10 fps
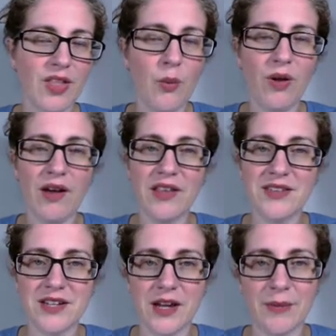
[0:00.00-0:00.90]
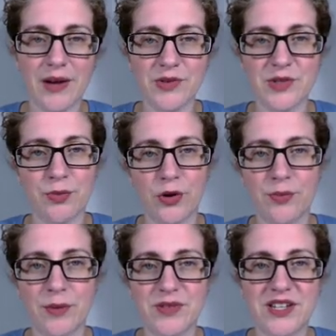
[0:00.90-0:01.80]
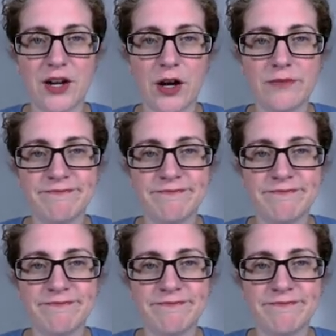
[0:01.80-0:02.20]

Well, at the time, I was a broke puppeteer.